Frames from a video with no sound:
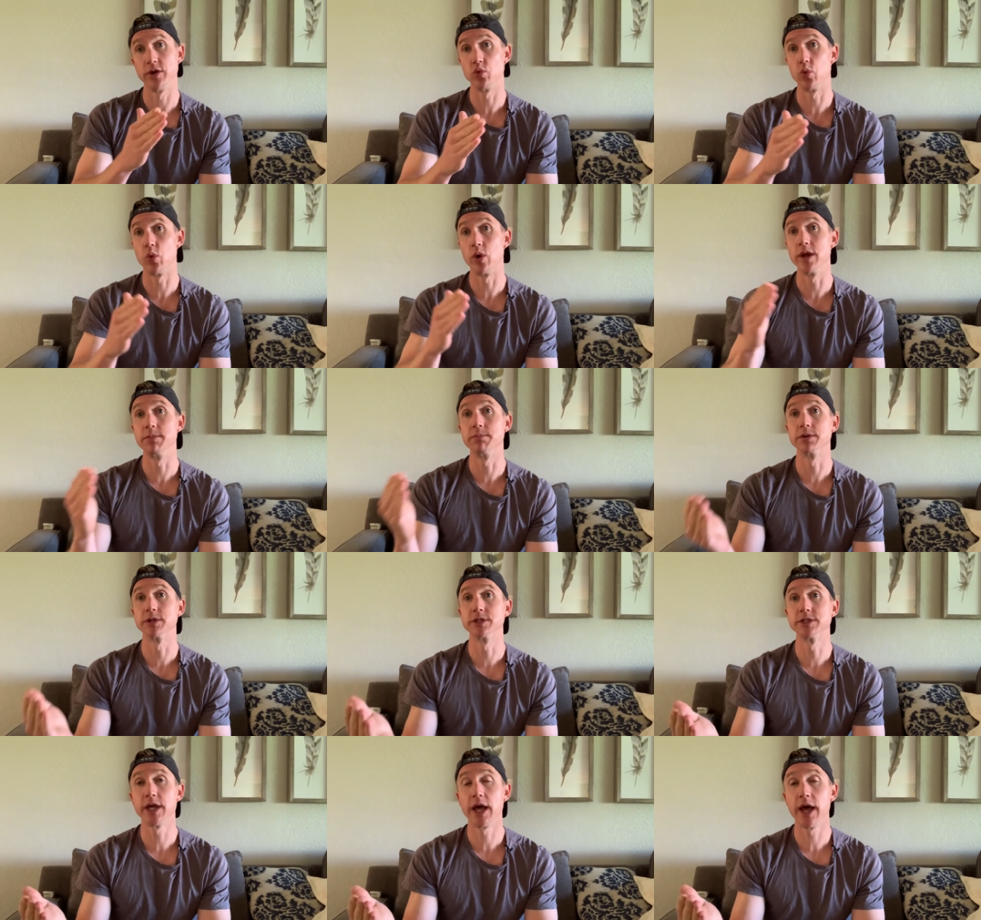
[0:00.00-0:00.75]

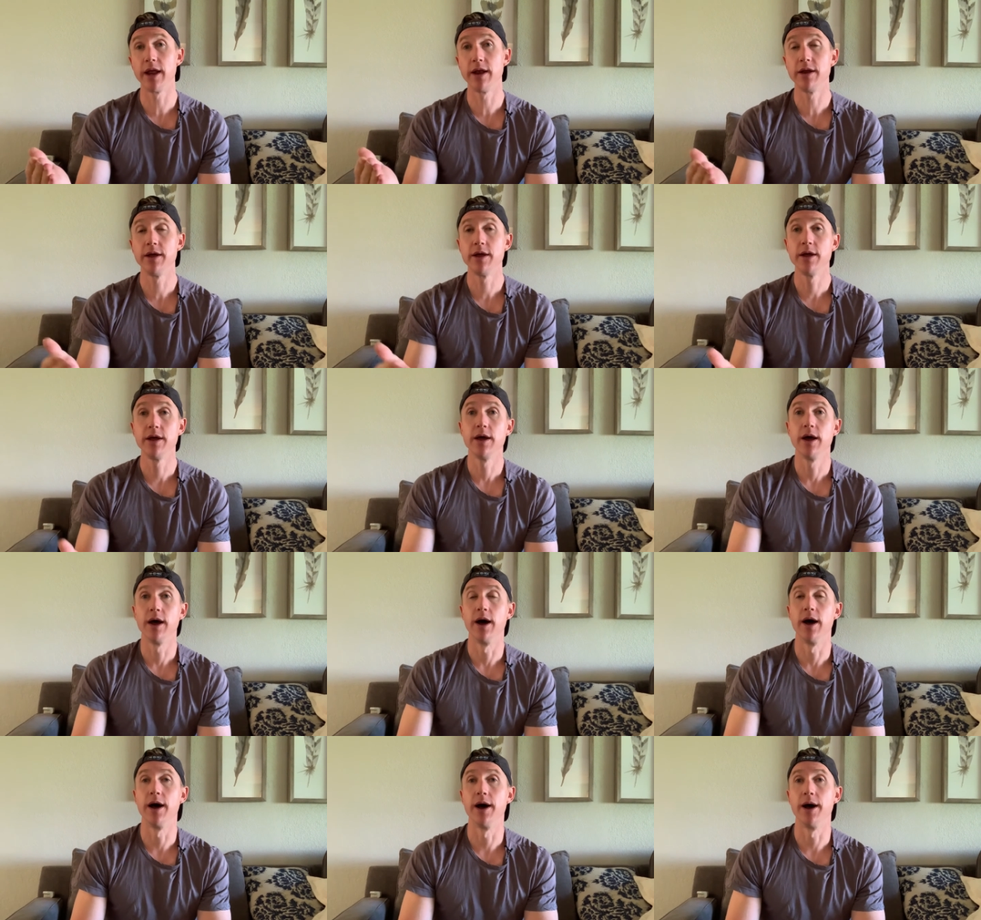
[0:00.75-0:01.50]
20%
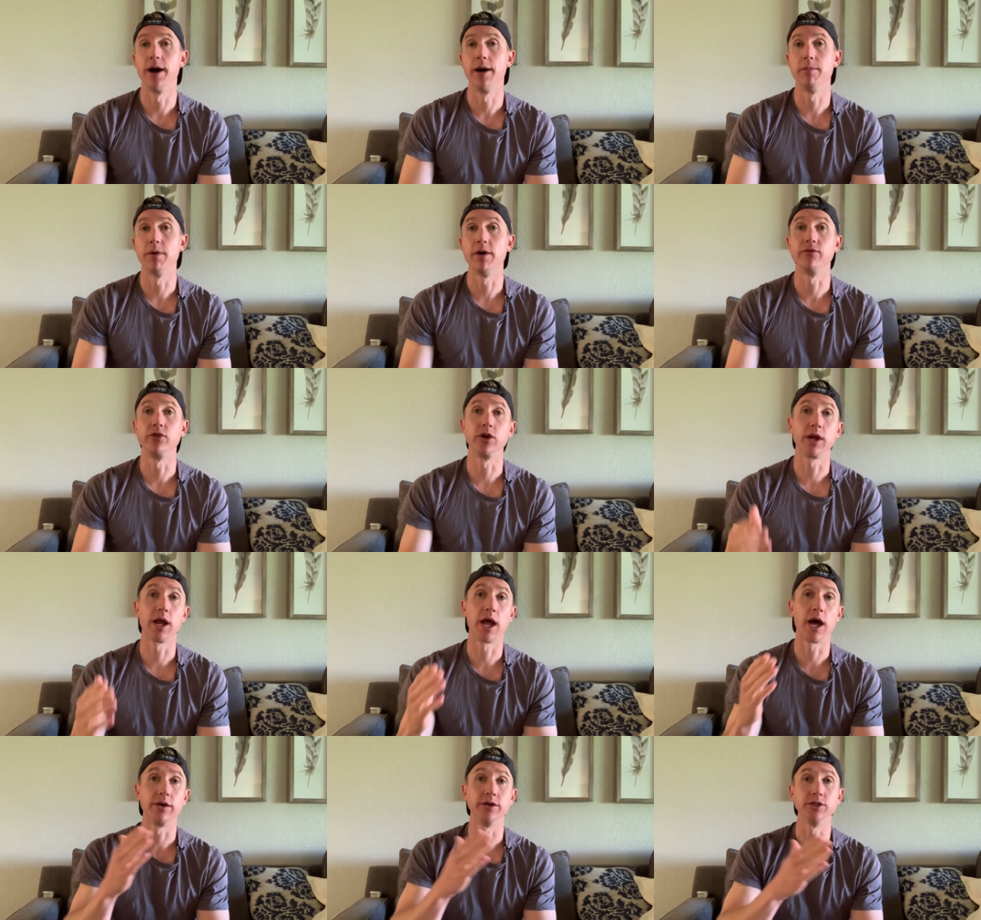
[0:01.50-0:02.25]
of your
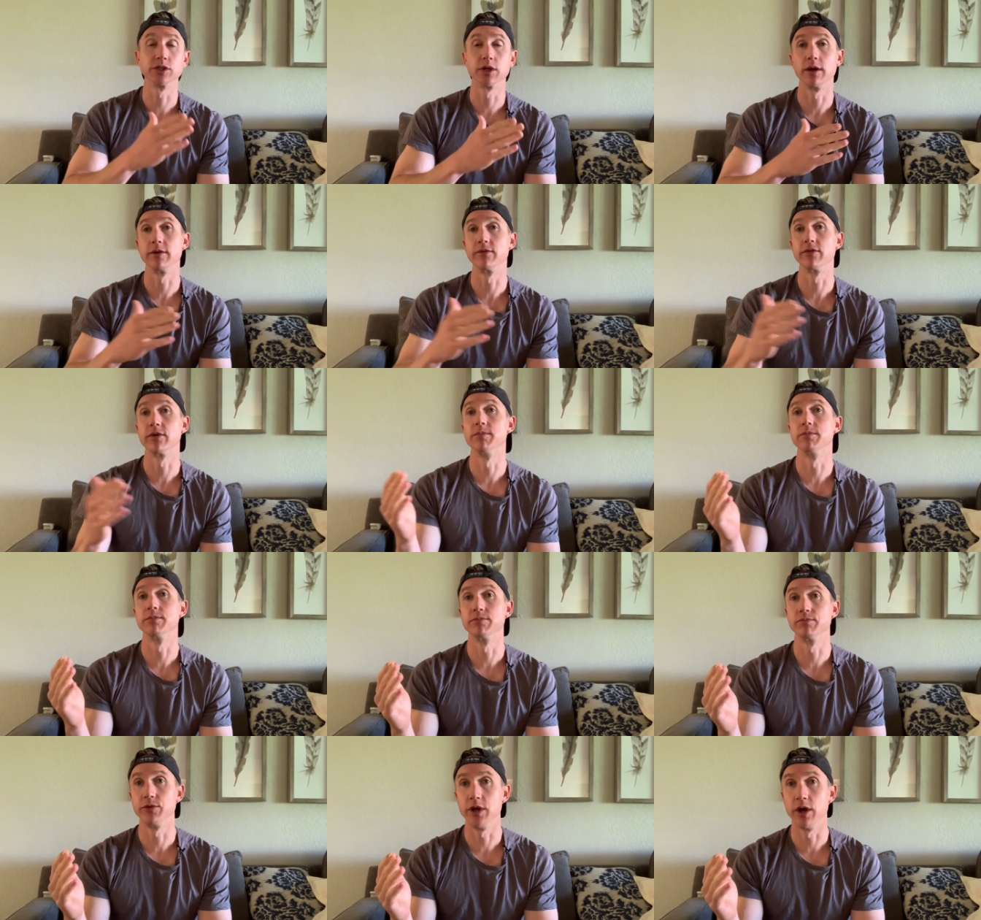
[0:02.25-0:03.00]
calories coming
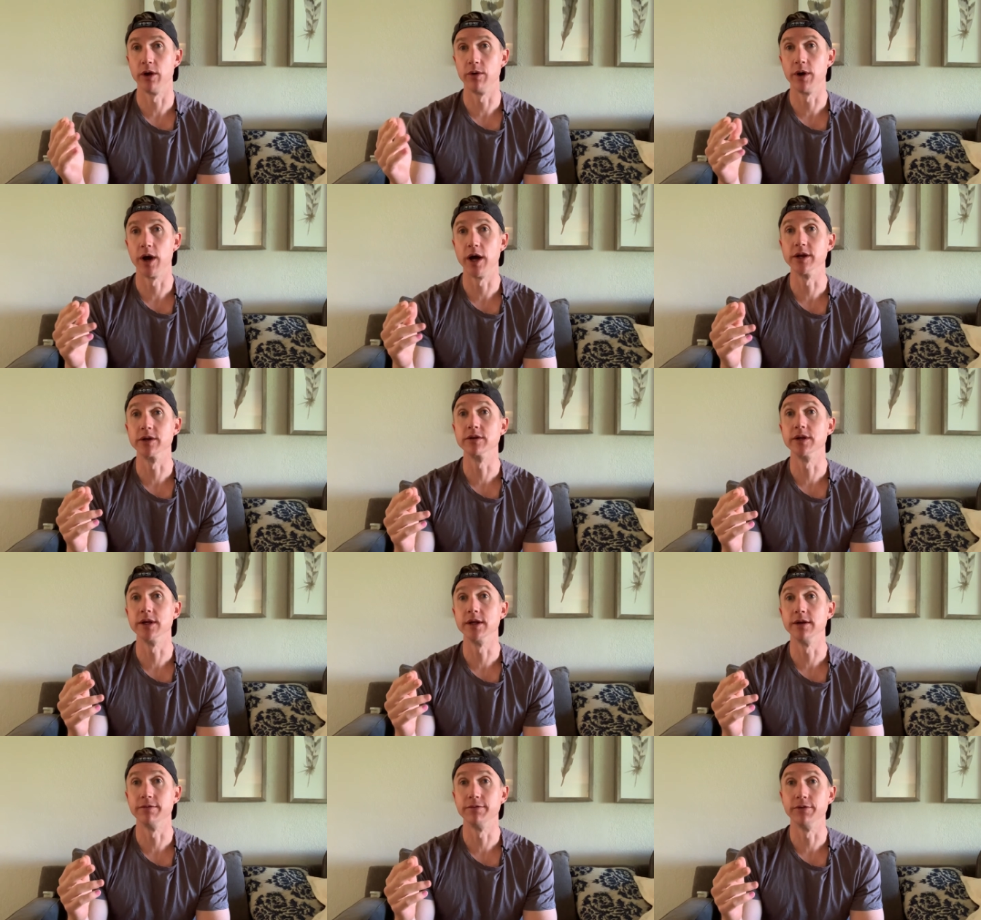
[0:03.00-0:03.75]
from, you know,
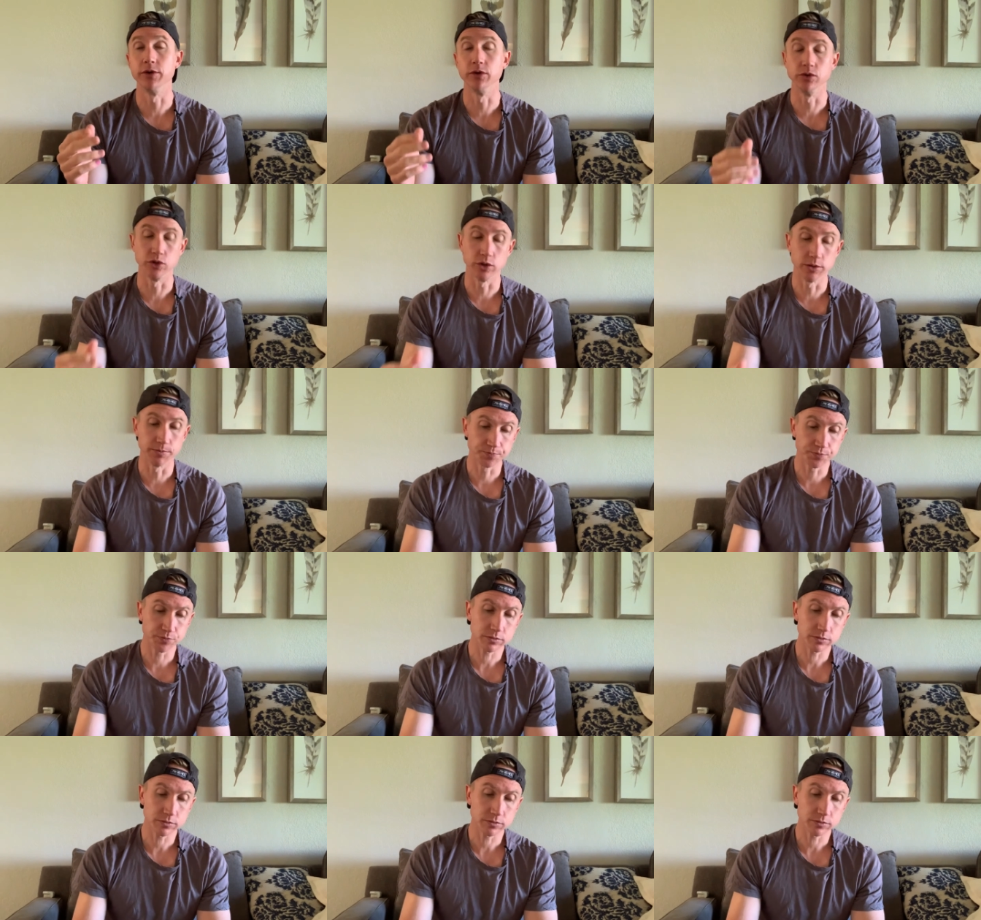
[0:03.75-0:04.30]
unclean foods.